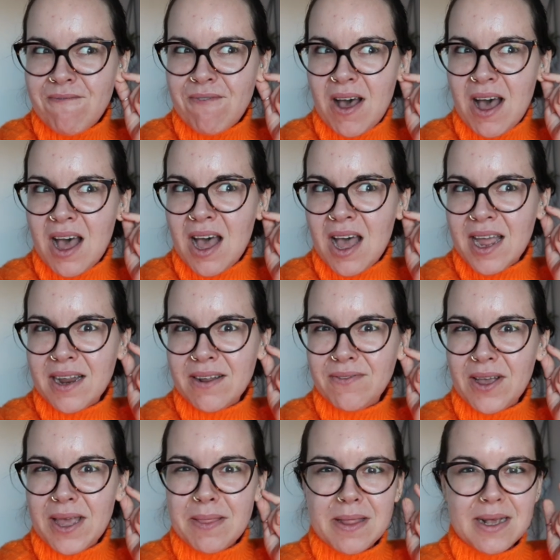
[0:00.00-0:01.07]

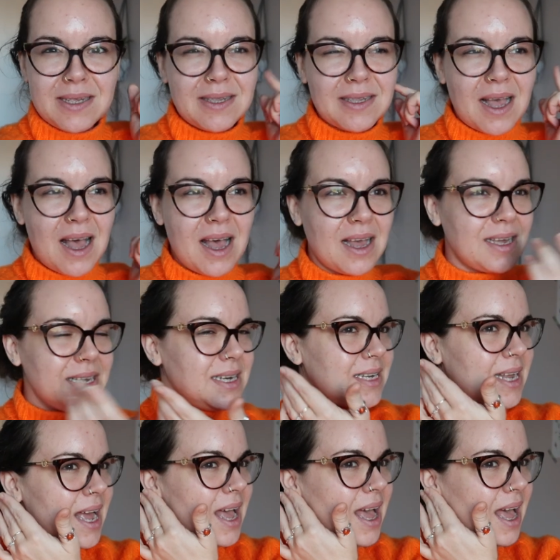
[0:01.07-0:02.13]
5 in this
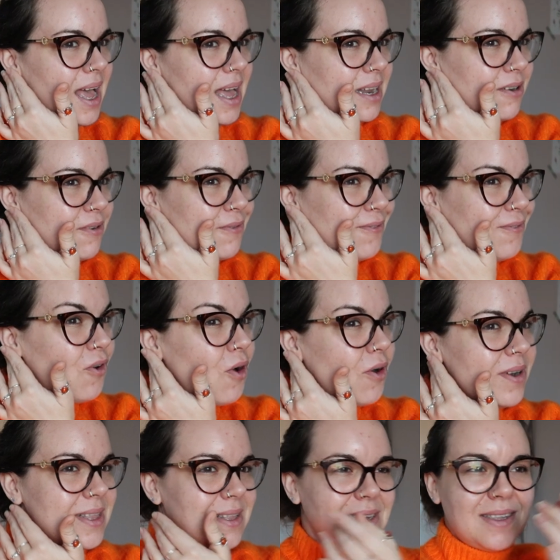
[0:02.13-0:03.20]
side and
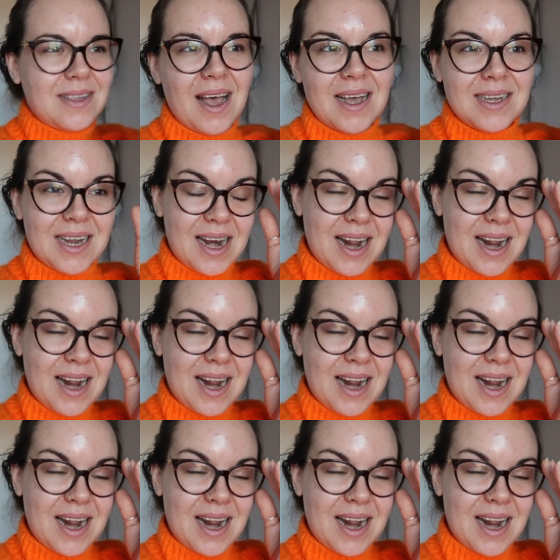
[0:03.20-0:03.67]
4 in this side,